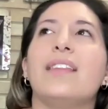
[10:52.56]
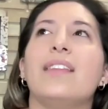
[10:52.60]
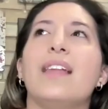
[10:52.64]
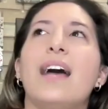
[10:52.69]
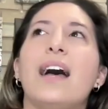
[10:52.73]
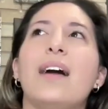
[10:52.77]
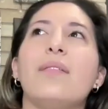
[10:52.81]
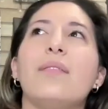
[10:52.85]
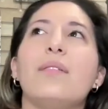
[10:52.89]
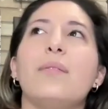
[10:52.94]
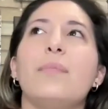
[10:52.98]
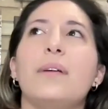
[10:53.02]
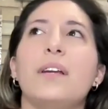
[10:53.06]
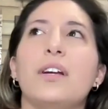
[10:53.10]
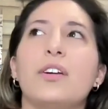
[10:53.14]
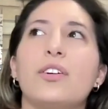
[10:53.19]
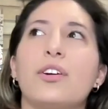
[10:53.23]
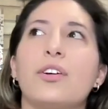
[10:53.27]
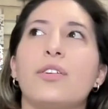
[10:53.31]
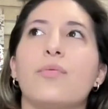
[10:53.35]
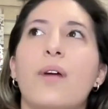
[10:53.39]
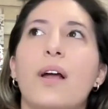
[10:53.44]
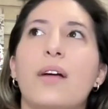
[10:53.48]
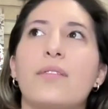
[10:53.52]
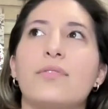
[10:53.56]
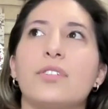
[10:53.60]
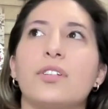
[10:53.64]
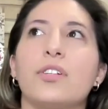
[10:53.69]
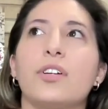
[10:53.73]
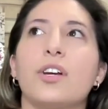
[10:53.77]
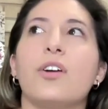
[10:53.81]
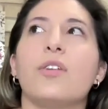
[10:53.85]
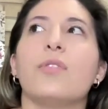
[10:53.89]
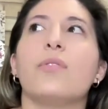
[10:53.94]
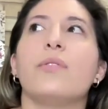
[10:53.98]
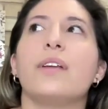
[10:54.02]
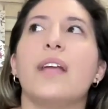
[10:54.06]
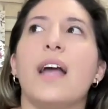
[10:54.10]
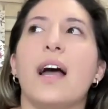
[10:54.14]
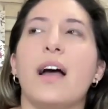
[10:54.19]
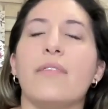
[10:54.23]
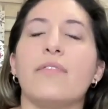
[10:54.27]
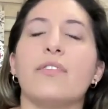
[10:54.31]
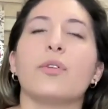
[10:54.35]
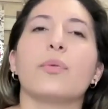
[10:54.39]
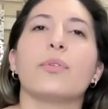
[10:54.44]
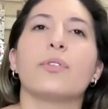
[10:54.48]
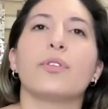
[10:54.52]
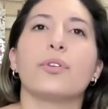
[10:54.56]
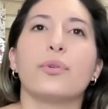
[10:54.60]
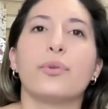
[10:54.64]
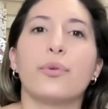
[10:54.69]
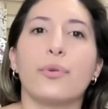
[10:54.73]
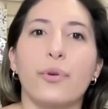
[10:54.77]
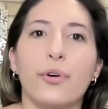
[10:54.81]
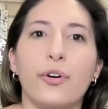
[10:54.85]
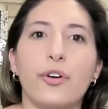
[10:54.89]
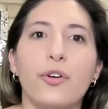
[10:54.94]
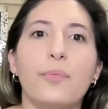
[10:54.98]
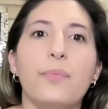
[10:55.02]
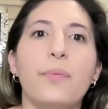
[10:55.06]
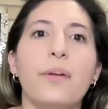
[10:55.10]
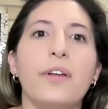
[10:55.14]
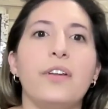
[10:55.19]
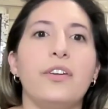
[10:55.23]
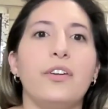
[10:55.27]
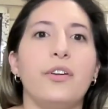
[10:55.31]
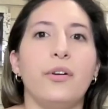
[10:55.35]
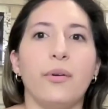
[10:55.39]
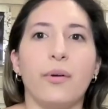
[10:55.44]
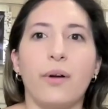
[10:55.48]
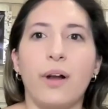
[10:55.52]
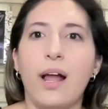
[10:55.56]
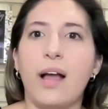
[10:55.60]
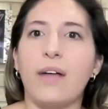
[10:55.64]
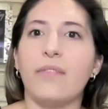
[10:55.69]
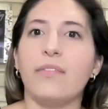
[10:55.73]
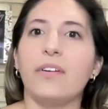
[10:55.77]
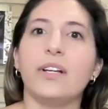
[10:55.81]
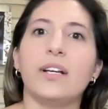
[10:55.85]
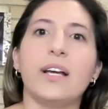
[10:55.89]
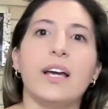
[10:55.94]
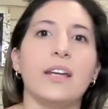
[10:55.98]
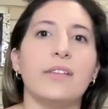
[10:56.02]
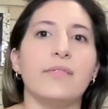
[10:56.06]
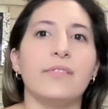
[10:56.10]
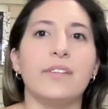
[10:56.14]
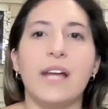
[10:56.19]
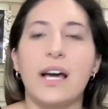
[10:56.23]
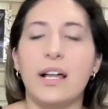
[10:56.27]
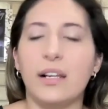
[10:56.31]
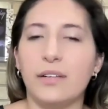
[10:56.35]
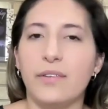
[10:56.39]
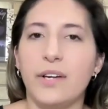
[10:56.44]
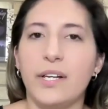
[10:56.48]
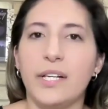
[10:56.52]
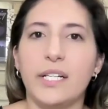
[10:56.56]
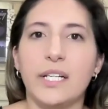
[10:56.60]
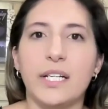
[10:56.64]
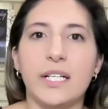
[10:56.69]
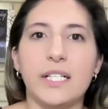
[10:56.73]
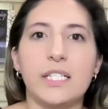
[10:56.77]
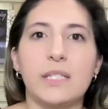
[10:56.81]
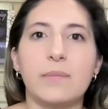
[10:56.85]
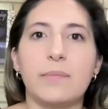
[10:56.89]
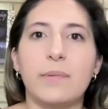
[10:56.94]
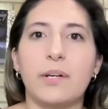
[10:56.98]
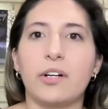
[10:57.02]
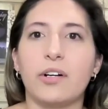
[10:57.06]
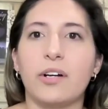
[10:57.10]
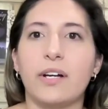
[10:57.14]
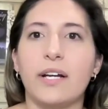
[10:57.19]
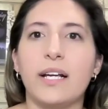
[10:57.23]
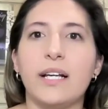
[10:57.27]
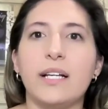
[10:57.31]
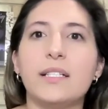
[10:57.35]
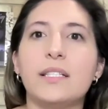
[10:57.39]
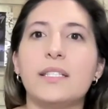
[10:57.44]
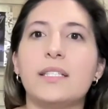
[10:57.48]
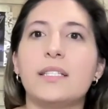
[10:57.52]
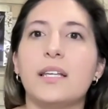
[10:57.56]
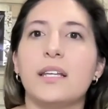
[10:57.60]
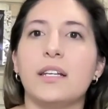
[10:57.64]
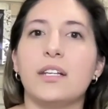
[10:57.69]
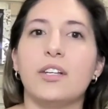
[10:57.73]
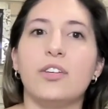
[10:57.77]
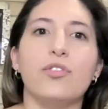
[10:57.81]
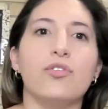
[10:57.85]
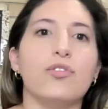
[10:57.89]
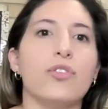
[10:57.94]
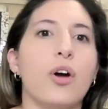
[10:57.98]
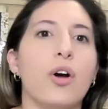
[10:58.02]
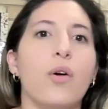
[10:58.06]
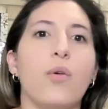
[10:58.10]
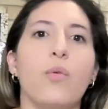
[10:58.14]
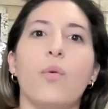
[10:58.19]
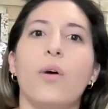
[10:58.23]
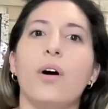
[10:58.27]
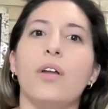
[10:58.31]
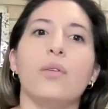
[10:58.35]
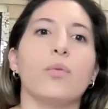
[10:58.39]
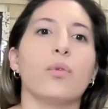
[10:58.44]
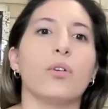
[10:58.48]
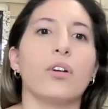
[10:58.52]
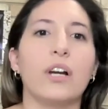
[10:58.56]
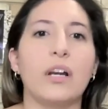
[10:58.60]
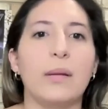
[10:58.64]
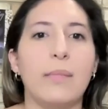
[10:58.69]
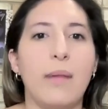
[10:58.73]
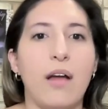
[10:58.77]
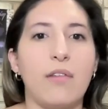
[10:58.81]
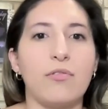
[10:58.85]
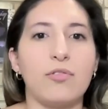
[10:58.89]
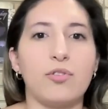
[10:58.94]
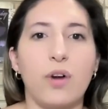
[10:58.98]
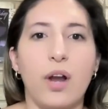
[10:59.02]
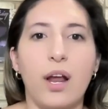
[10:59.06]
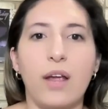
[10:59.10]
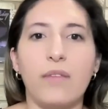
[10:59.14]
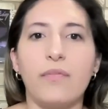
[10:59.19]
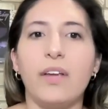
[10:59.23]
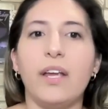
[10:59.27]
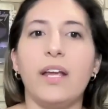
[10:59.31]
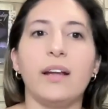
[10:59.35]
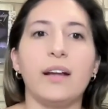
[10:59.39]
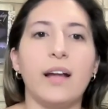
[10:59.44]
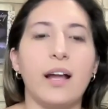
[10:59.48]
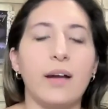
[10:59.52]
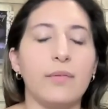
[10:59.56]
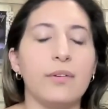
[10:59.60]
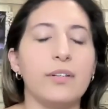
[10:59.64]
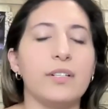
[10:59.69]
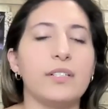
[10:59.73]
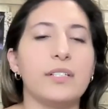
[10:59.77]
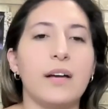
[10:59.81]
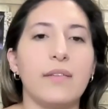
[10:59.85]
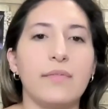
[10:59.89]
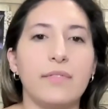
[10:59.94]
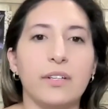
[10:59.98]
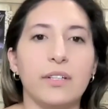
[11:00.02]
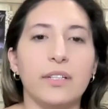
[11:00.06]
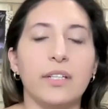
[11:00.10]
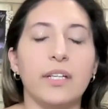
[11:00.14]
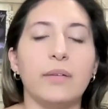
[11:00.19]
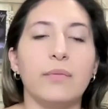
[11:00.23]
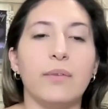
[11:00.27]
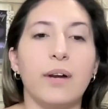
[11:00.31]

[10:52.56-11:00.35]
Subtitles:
And that would be a good route to go. Yeah, if you're with a group and you're having kind of an elevated experience and you don't want to worry about driving, I would definitely